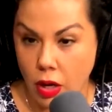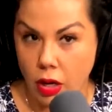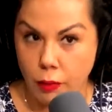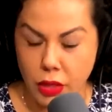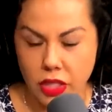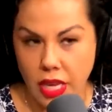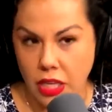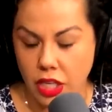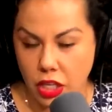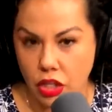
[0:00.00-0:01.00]

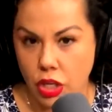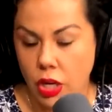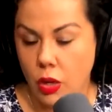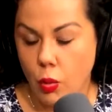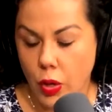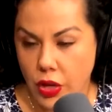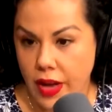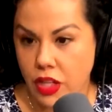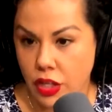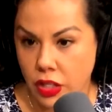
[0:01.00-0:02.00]
percentage when you
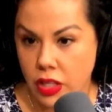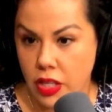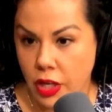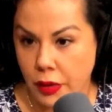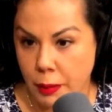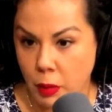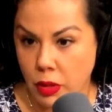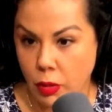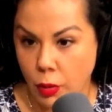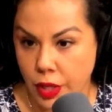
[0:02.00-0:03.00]
enter into the agreement with
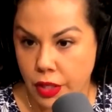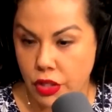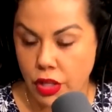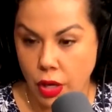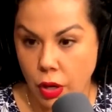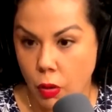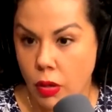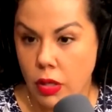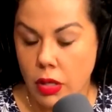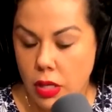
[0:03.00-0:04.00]
the lawyer. So
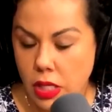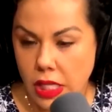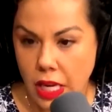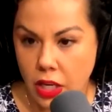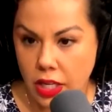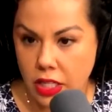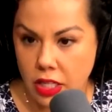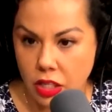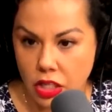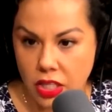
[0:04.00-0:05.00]
standard
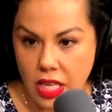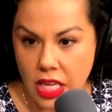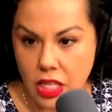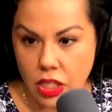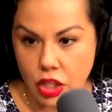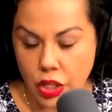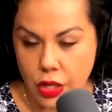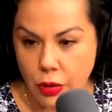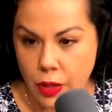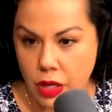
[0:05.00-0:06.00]
contingency is
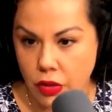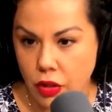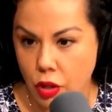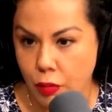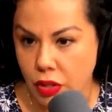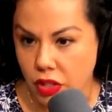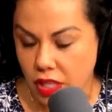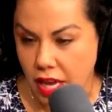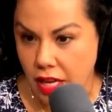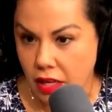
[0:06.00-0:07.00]
33
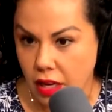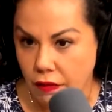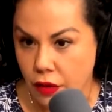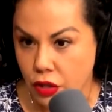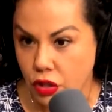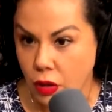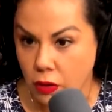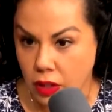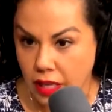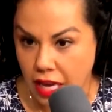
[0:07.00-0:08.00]
1/3% if there's no
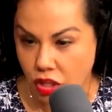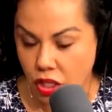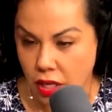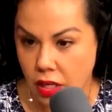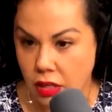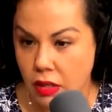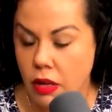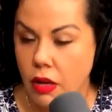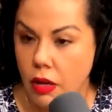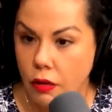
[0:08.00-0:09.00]
litigation,
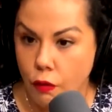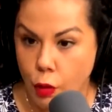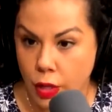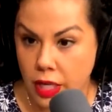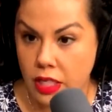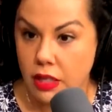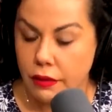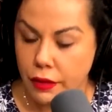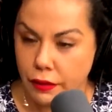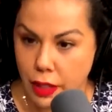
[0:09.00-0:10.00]
40 to
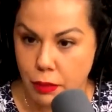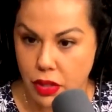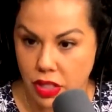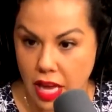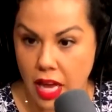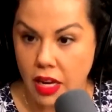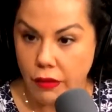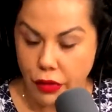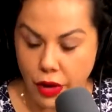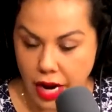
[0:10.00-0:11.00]
50%
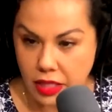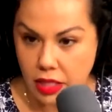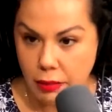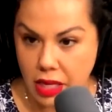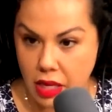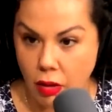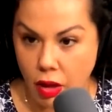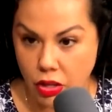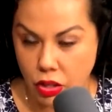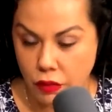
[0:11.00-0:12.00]
if there has to be a
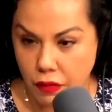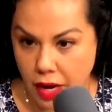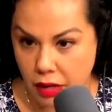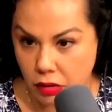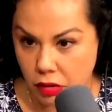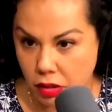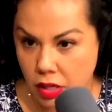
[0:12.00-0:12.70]
lawsuit filed.